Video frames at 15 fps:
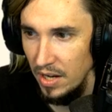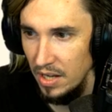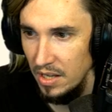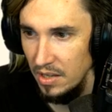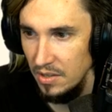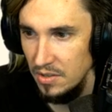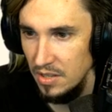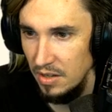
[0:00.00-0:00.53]
any
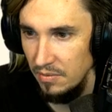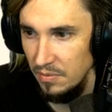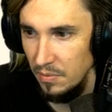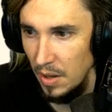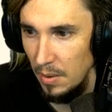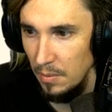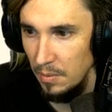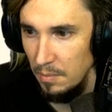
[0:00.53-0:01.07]
of this stuff,
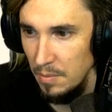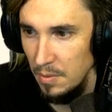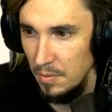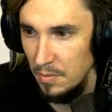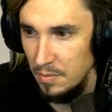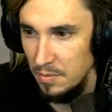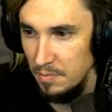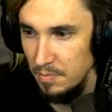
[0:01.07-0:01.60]
I would
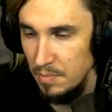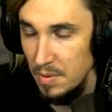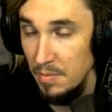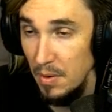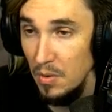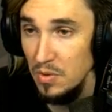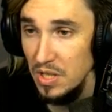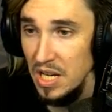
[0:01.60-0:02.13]
be
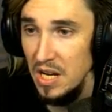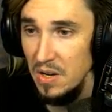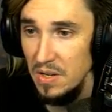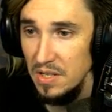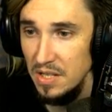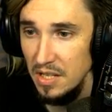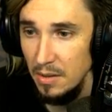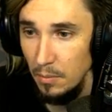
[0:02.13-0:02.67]
most eager to
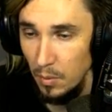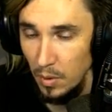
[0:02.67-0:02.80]
see them.